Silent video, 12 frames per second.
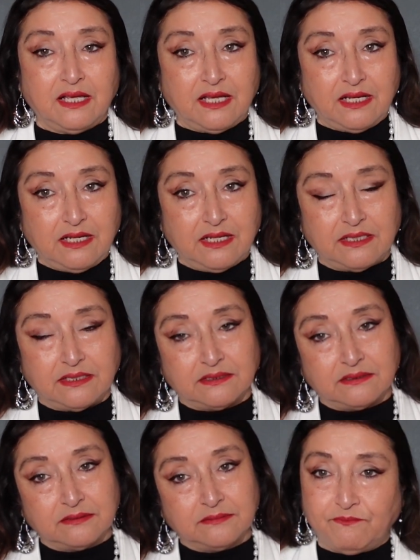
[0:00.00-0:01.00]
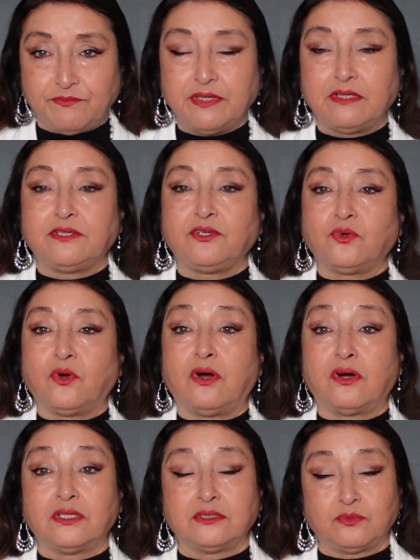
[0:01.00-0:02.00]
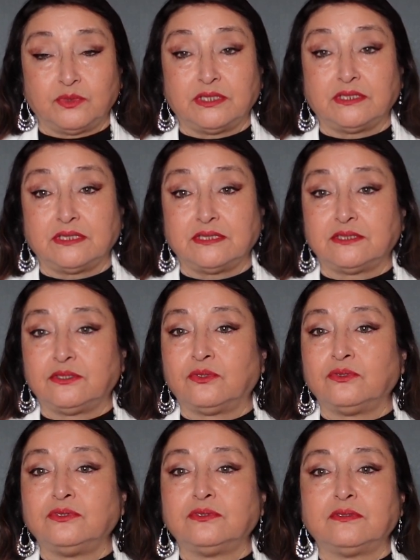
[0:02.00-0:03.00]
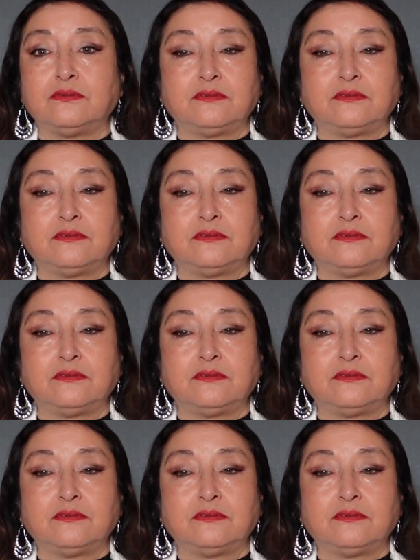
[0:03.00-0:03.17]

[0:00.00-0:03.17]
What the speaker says: and let it feel in your heart what it is. Don't